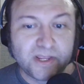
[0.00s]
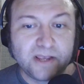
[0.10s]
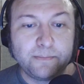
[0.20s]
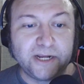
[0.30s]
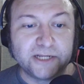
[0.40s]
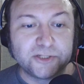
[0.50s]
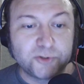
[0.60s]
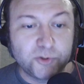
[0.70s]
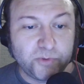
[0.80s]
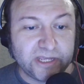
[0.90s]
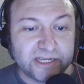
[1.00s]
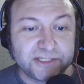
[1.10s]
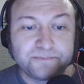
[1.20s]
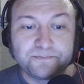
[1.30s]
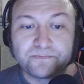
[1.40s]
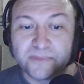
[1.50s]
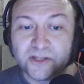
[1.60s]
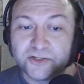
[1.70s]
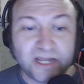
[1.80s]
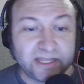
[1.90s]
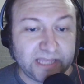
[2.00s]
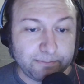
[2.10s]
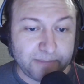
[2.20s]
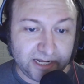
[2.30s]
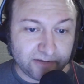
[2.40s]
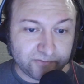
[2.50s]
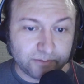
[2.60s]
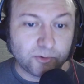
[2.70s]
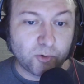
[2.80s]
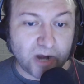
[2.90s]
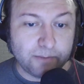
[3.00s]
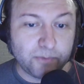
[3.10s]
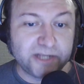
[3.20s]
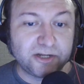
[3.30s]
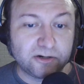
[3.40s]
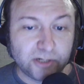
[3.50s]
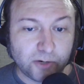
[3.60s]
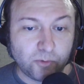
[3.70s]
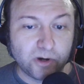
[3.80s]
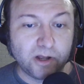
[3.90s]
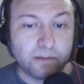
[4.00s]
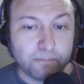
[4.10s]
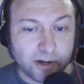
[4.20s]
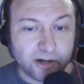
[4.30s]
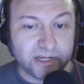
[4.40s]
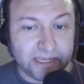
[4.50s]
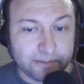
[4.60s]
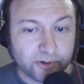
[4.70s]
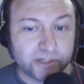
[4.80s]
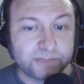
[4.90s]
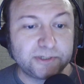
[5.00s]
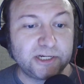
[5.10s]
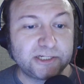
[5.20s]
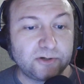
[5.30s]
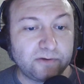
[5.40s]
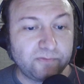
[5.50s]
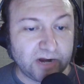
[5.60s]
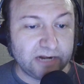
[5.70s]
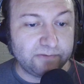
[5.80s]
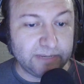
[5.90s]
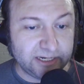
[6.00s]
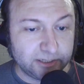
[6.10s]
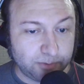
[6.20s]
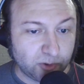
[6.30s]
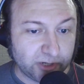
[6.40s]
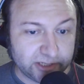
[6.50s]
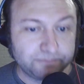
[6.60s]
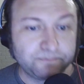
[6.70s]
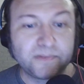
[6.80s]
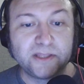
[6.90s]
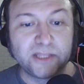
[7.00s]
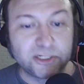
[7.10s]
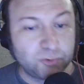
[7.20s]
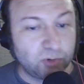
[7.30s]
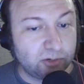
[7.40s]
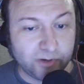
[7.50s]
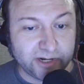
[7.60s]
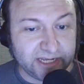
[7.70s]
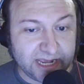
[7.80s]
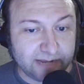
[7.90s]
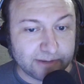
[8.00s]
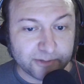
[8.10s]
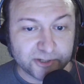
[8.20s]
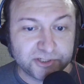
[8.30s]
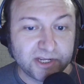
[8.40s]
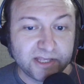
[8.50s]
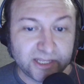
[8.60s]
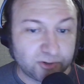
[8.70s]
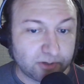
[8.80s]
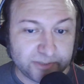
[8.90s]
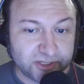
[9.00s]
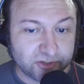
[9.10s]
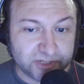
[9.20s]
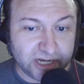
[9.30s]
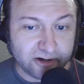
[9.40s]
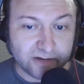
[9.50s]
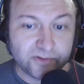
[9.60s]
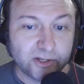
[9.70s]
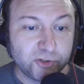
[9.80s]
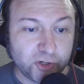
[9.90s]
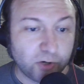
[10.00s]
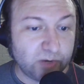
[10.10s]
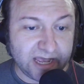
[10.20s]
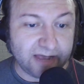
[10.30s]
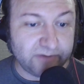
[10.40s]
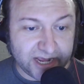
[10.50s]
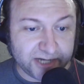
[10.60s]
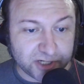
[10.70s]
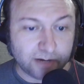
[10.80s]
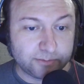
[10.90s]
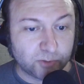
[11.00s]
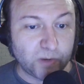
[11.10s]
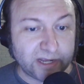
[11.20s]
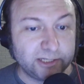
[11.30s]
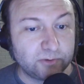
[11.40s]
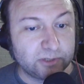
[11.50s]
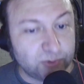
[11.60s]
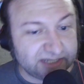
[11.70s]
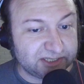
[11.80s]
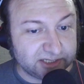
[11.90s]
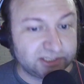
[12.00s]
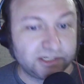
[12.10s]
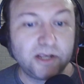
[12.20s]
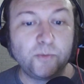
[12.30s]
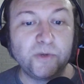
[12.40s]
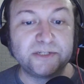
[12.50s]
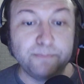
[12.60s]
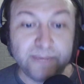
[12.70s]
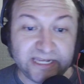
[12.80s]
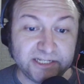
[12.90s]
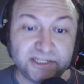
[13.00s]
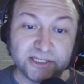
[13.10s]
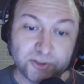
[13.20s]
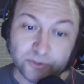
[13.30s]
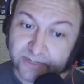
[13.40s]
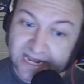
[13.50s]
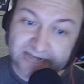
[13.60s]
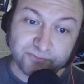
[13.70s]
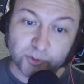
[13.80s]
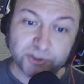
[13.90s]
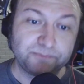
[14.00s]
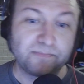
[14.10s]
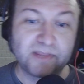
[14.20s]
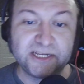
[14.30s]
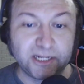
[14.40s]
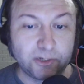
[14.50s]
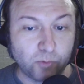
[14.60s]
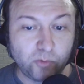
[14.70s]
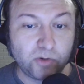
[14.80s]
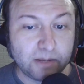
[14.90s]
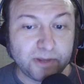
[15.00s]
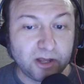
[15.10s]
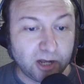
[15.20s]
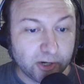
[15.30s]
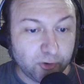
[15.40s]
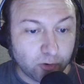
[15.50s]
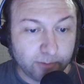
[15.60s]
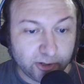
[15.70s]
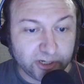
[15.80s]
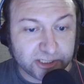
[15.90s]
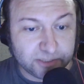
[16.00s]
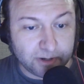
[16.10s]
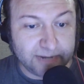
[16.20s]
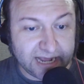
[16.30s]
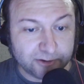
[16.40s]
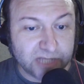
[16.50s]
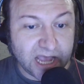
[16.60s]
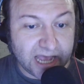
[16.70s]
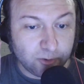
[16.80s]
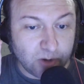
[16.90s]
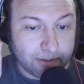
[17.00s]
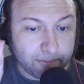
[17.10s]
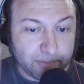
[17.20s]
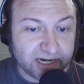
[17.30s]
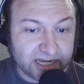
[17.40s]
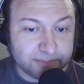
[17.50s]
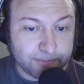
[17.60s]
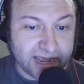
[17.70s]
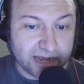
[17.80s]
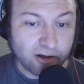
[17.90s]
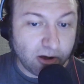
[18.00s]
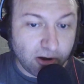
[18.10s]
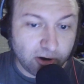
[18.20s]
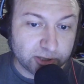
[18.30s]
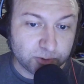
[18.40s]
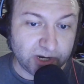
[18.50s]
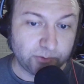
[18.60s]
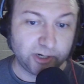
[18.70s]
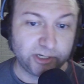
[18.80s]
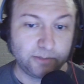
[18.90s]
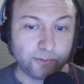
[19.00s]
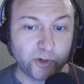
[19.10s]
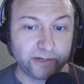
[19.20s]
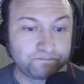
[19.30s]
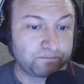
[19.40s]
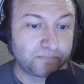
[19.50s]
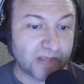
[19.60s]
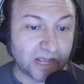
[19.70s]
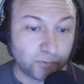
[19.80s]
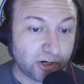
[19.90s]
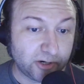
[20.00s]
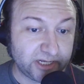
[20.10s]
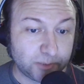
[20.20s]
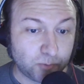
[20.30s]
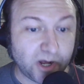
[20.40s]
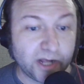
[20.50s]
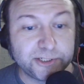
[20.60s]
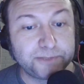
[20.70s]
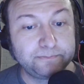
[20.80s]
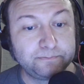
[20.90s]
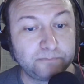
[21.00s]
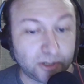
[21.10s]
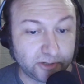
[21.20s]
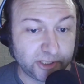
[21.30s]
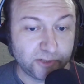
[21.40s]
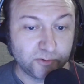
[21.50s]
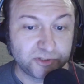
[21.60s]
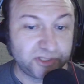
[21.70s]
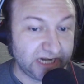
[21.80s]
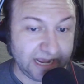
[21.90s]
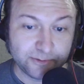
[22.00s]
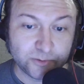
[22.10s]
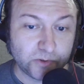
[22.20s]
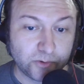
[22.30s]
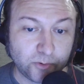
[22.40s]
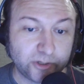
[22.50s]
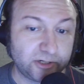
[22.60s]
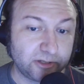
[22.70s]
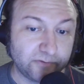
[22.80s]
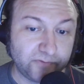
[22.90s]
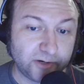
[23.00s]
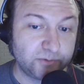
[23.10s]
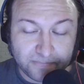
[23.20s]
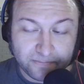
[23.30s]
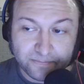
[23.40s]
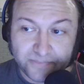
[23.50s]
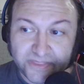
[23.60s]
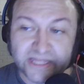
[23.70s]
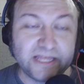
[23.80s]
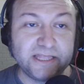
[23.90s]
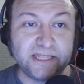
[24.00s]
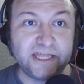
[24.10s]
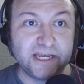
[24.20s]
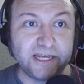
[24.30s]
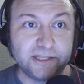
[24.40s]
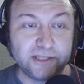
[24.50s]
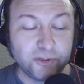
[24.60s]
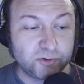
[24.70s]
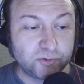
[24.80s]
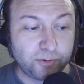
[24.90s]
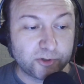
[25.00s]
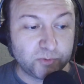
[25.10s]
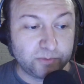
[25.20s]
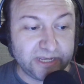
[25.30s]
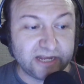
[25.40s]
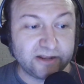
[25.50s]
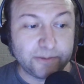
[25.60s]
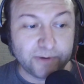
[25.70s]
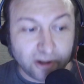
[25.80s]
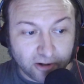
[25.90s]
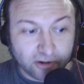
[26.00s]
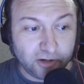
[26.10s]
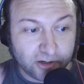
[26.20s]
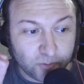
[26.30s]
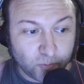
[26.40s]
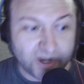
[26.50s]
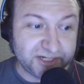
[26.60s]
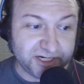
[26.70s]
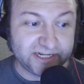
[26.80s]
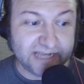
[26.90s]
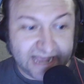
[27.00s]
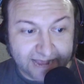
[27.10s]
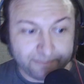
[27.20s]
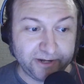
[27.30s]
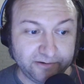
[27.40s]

Because the truth is, there's not that many of them. Crime rates are lower among immigrants because they're afraid of being deported. The drug running gang members that Trump is so scared of don't have day jobs or regular addresses, which means this super task force is going to roll up on normal looking suburban house and grab a middle aged man on his way to work in the morning. And we're all going to get to watch. On the news, the neighbors will record it on their phones. The, the news reporters will be there. They will all watch it happen